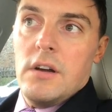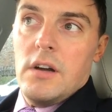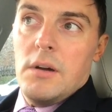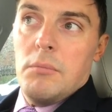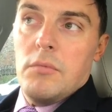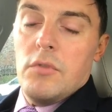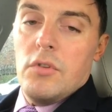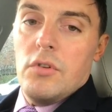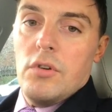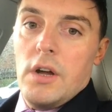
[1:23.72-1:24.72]

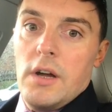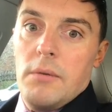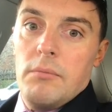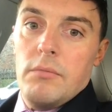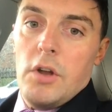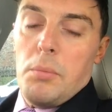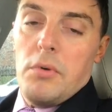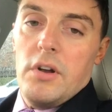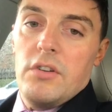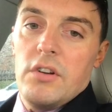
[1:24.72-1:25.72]
the
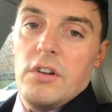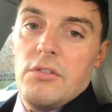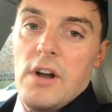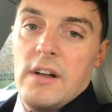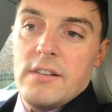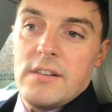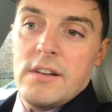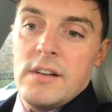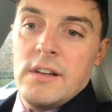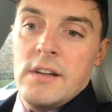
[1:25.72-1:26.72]
operation and the rest.
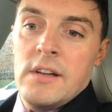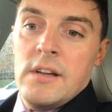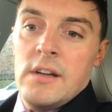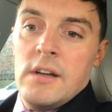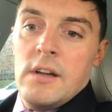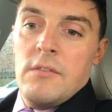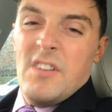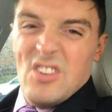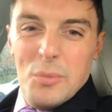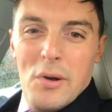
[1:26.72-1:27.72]

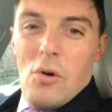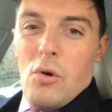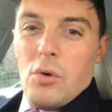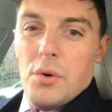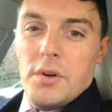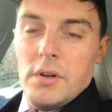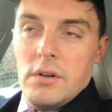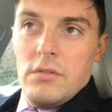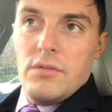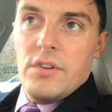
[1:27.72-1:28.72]
Feels a bit awkward,
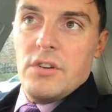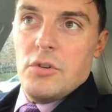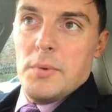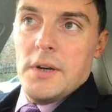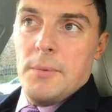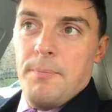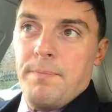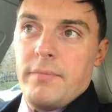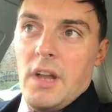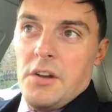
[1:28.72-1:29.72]

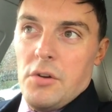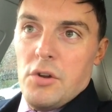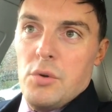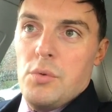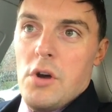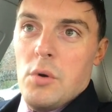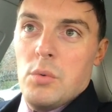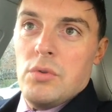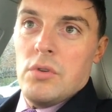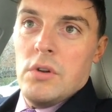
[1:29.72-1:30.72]
I don't know who
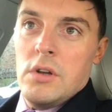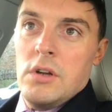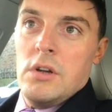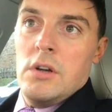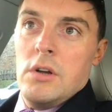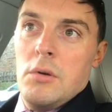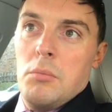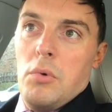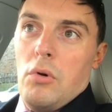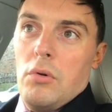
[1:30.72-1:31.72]
knows.
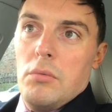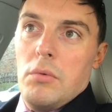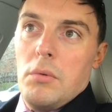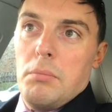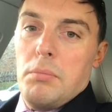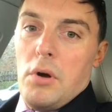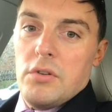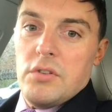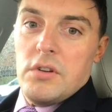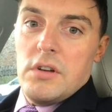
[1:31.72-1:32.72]
But
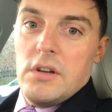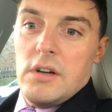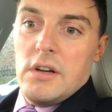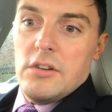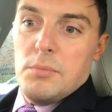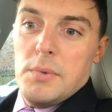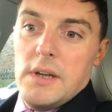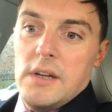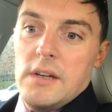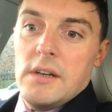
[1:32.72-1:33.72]
boss has
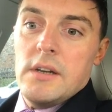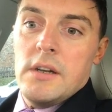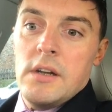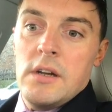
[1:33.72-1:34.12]
been